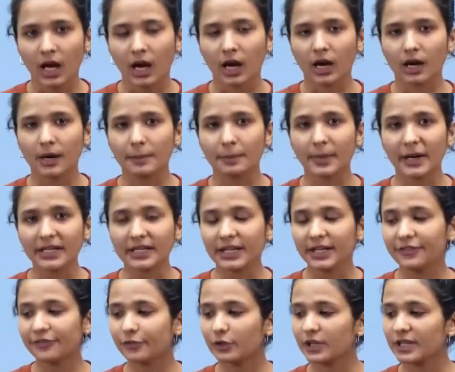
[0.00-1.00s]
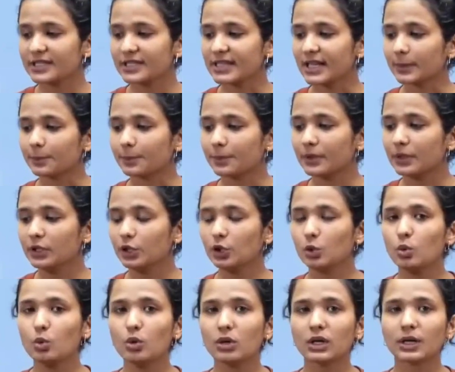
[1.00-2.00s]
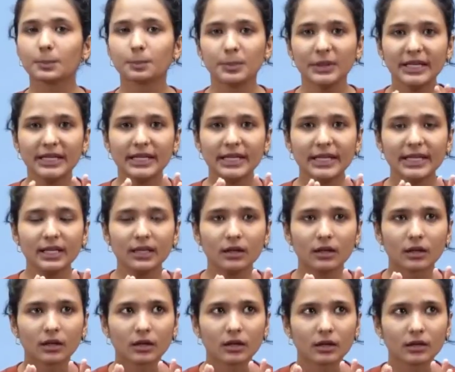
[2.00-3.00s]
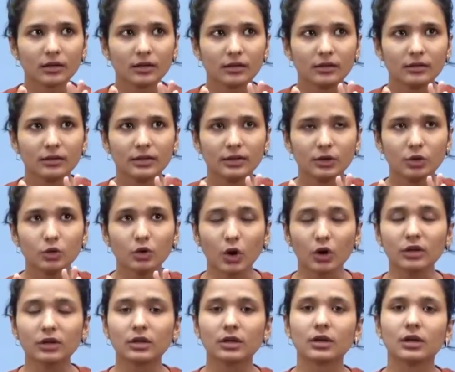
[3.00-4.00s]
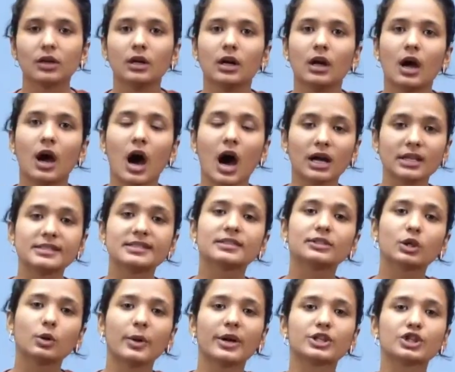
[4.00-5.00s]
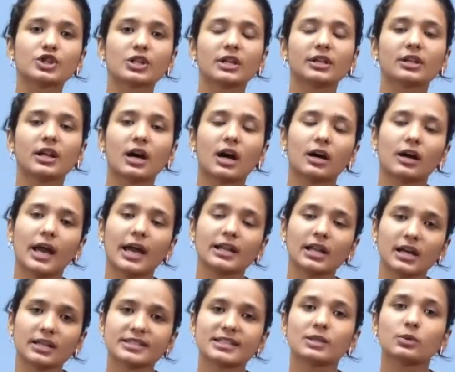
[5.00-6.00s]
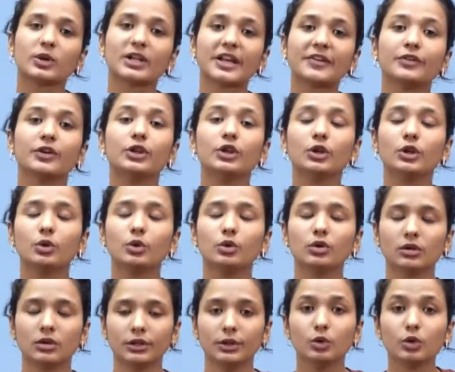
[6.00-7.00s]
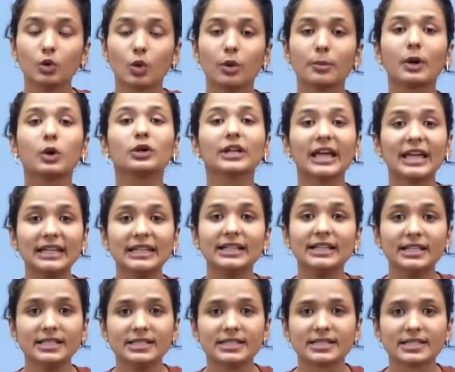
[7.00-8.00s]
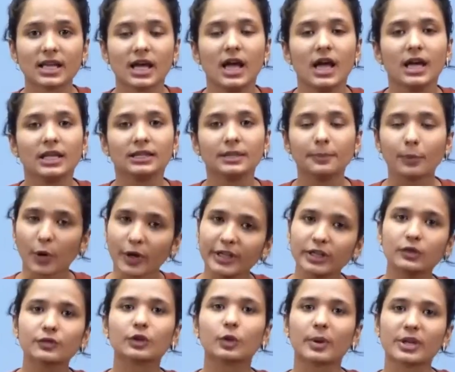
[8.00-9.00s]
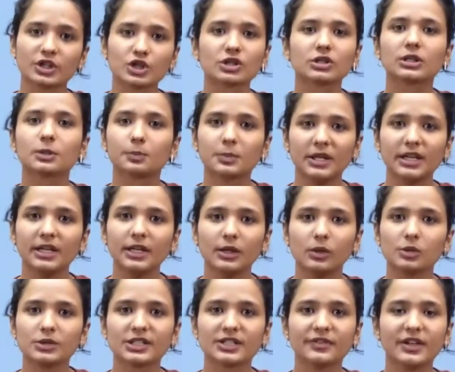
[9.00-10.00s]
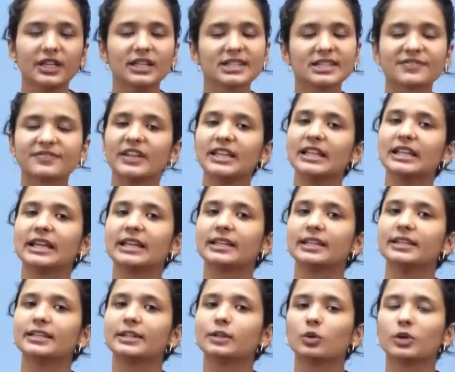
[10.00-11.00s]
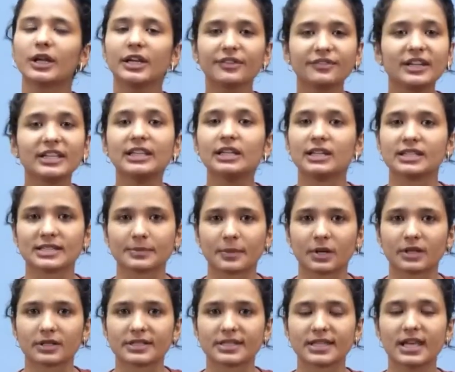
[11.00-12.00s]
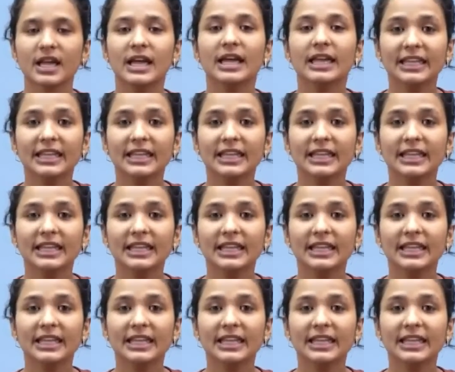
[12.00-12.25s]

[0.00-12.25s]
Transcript: But if, for example, you completely do not answer the question and answer whatever you know about LEDs, the point of the question completely goes away, and it's very likely that you'll get very less marks.